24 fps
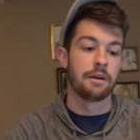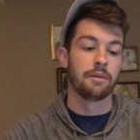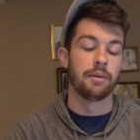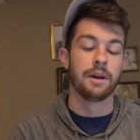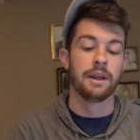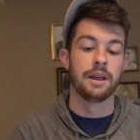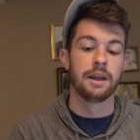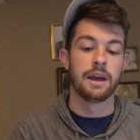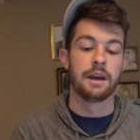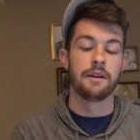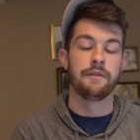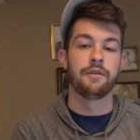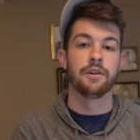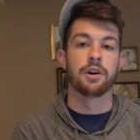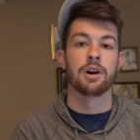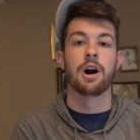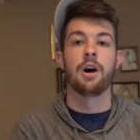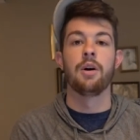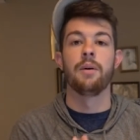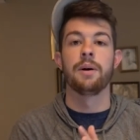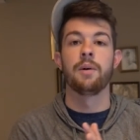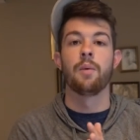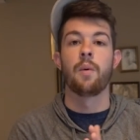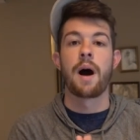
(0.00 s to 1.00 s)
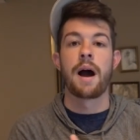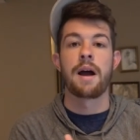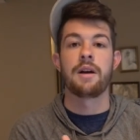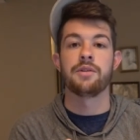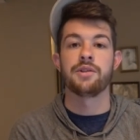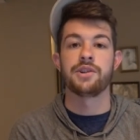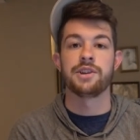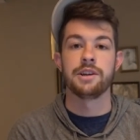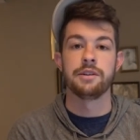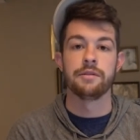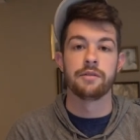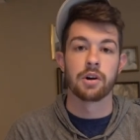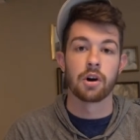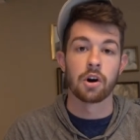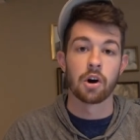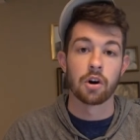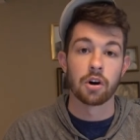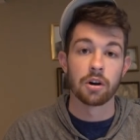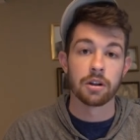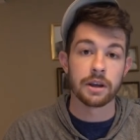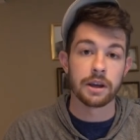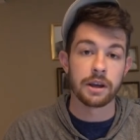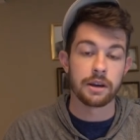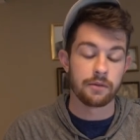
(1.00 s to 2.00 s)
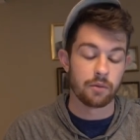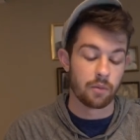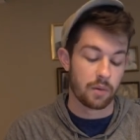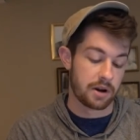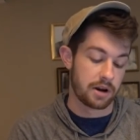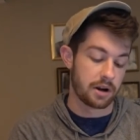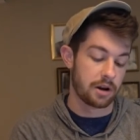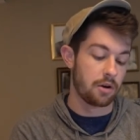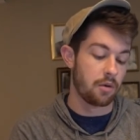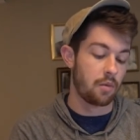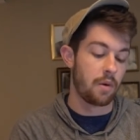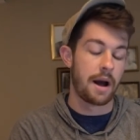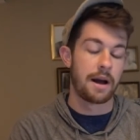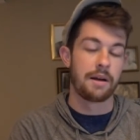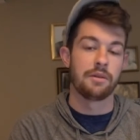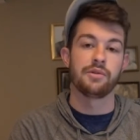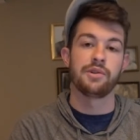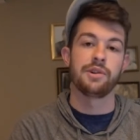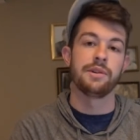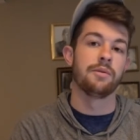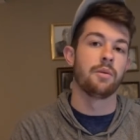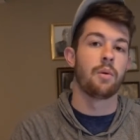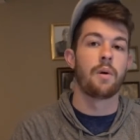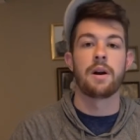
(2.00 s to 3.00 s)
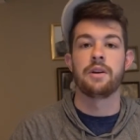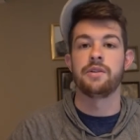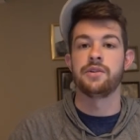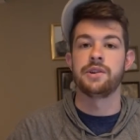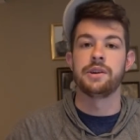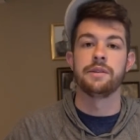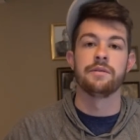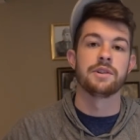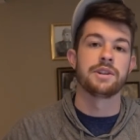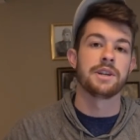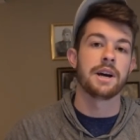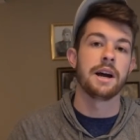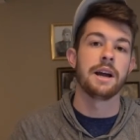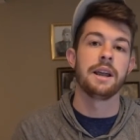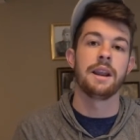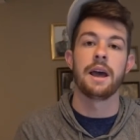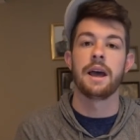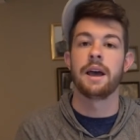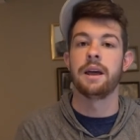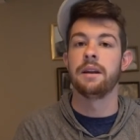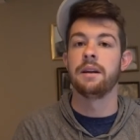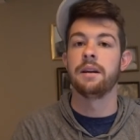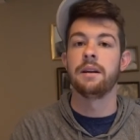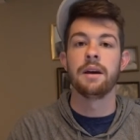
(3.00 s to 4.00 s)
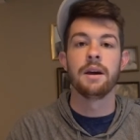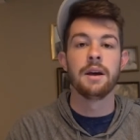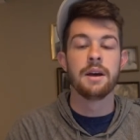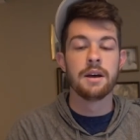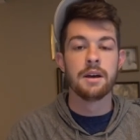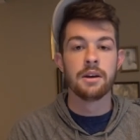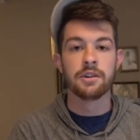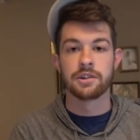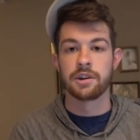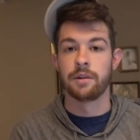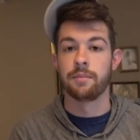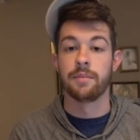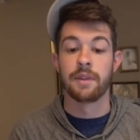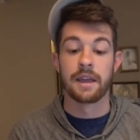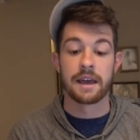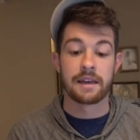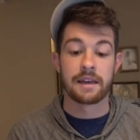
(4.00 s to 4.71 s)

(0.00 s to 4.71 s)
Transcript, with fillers: I really, if you're going wide receiver early, you want to go wide receiver, wide receiver, tight end, something